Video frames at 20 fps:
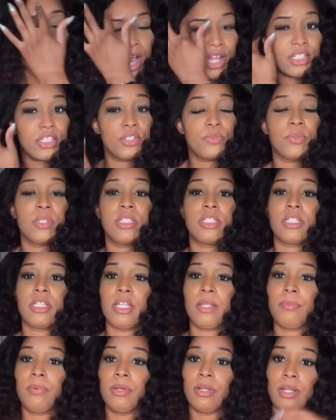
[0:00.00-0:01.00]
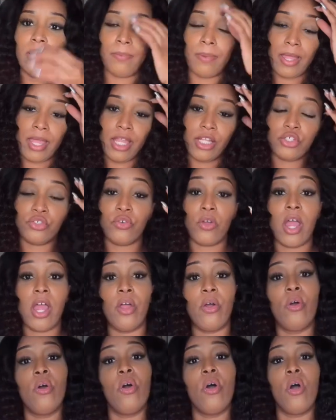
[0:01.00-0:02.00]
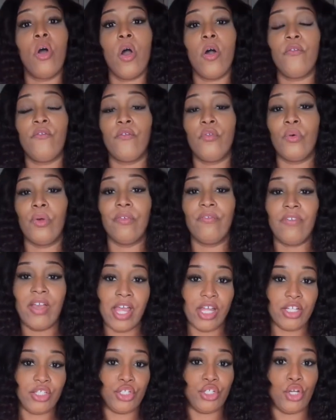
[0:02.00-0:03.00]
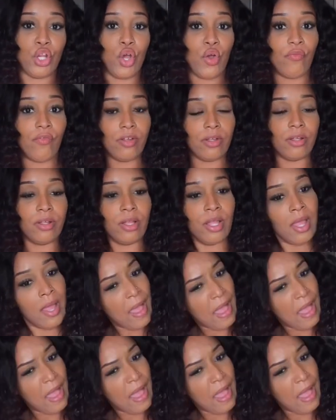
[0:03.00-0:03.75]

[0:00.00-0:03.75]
I just recently put up a try-on haul for Fashion Nova,